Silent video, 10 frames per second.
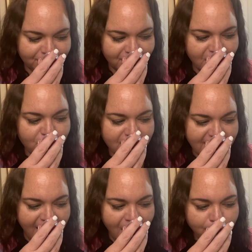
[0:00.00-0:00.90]
And you get
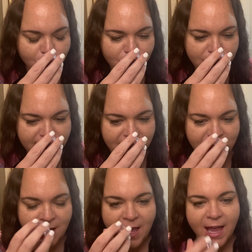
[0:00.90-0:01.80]
the apples and
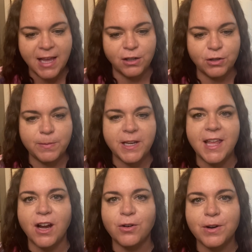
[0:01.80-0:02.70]
a little bit of
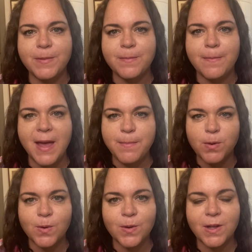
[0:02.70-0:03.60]
that creamy
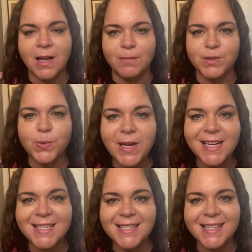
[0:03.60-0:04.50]
maple
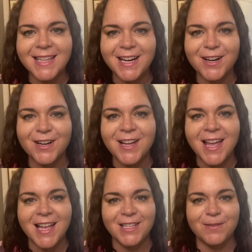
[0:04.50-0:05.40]
sweetness in there
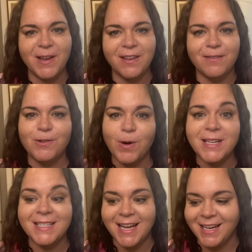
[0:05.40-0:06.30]
to make it
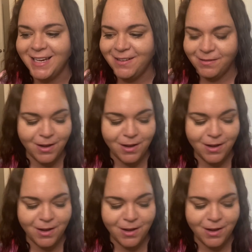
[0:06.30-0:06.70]
quite decadent.